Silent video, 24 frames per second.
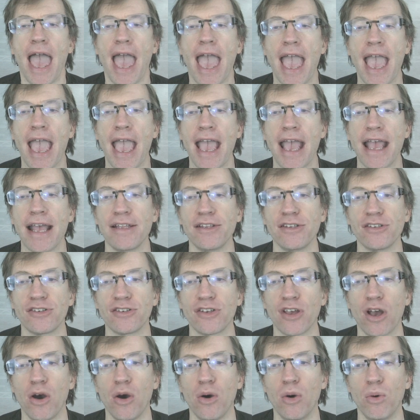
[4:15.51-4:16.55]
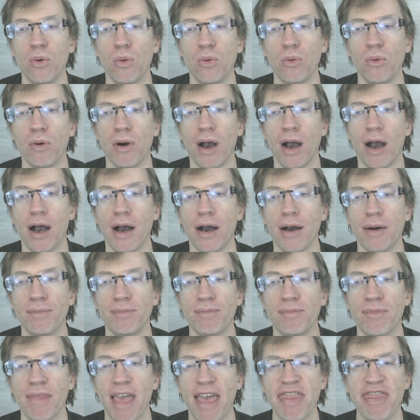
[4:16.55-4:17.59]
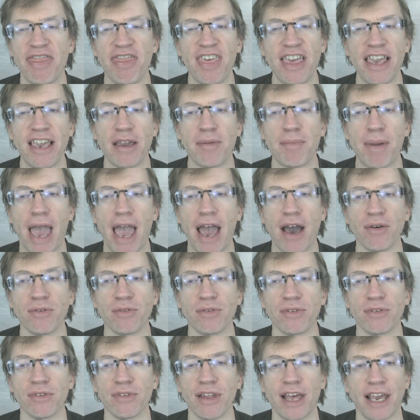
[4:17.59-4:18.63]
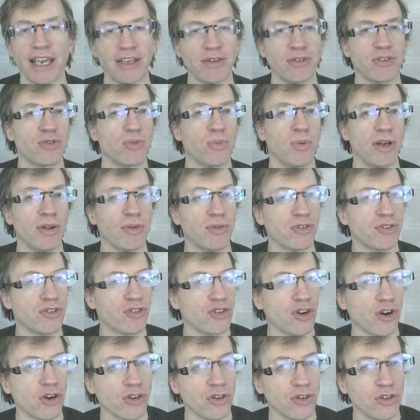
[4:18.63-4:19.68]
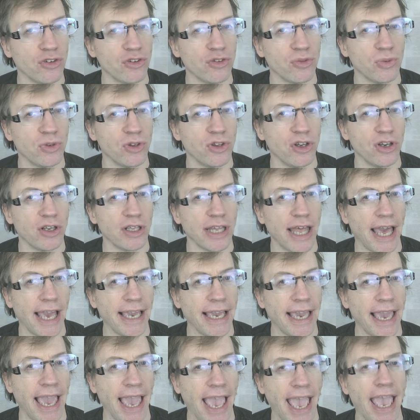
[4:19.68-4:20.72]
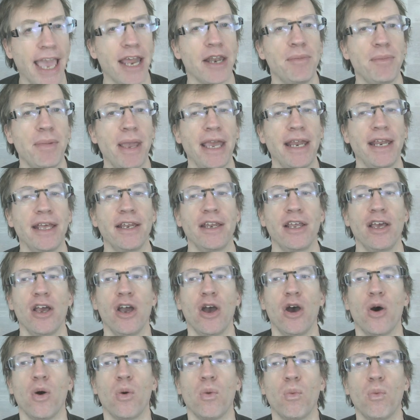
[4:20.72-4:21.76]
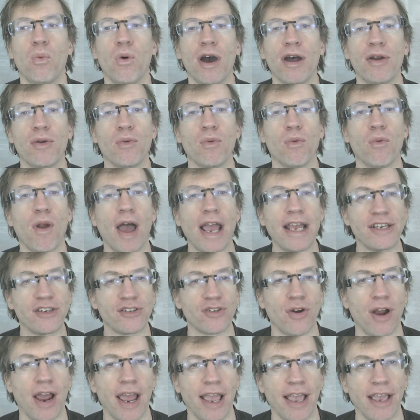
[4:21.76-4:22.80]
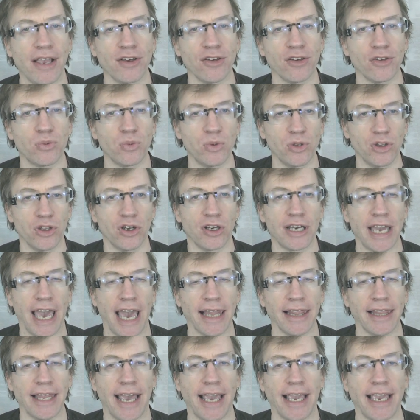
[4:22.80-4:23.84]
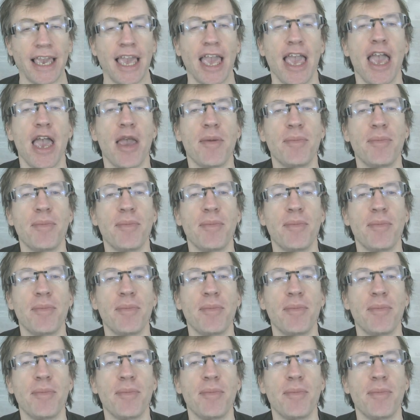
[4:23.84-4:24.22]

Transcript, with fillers: And so, um, and think about like what circles would look like animated, what right triangles would look at like.